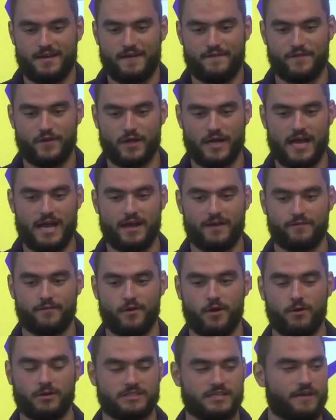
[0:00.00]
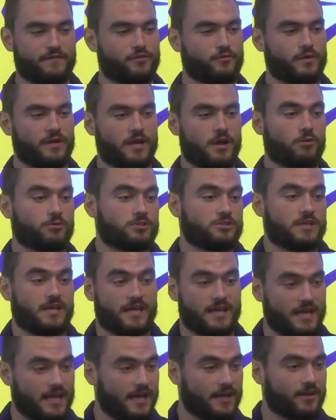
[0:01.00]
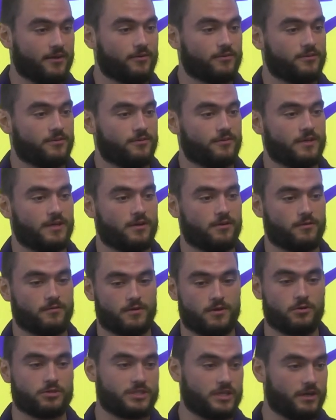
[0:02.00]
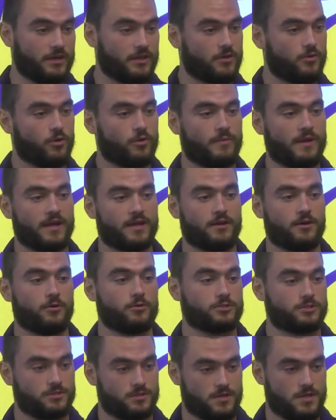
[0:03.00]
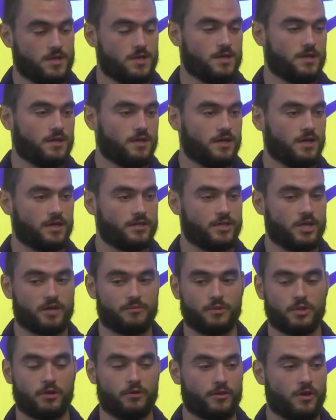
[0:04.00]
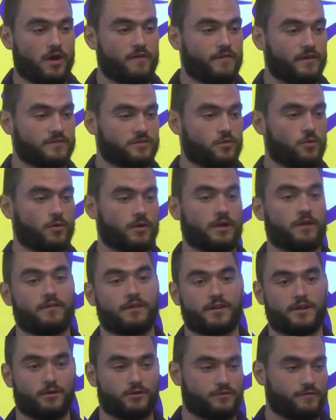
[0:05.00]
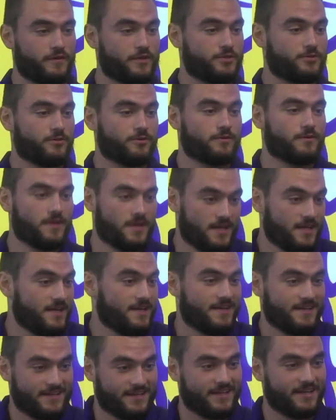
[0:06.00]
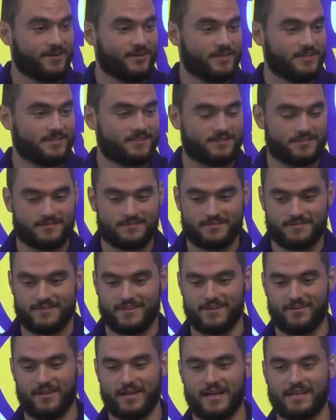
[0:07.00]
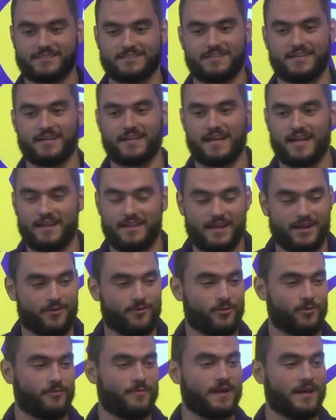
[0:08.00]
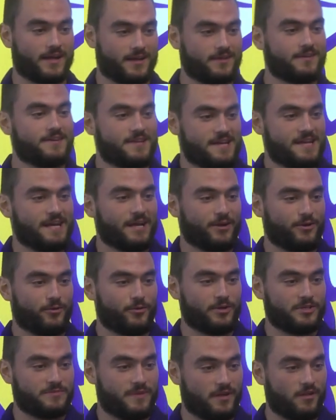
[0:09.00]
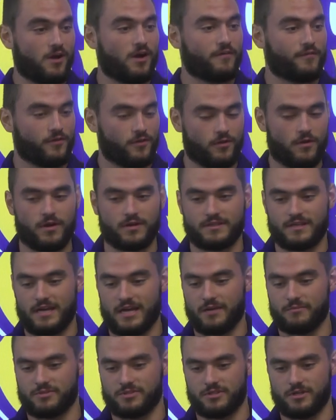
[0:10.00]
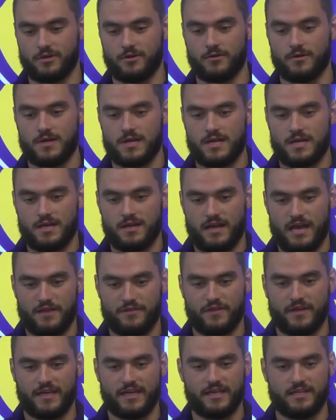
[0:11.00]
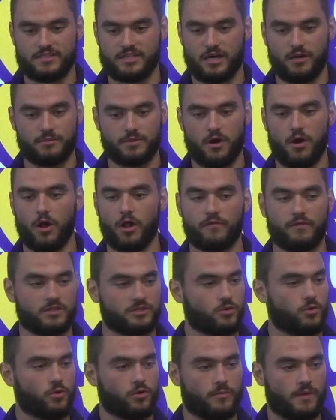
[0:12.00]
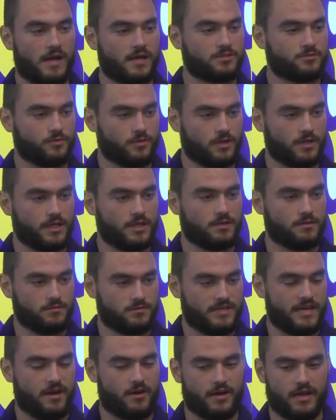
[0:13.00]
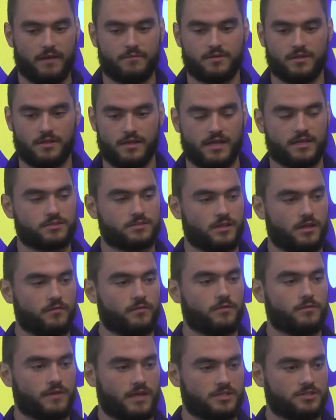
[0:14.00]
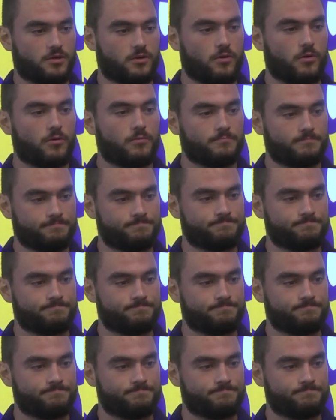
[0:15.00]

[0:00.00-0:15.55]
feel like I always have three coaches I can kind of go to. You know, Coach Elliott, the quarterback coach, uh, Doug Malone, the offense coordinator, and then Coach Fisher. You know, he's you know like I said, kind of that quarterback guru. He's been along for a long time, so. I think he's helped all of us quarterbacks really take our game to the next level as a whole,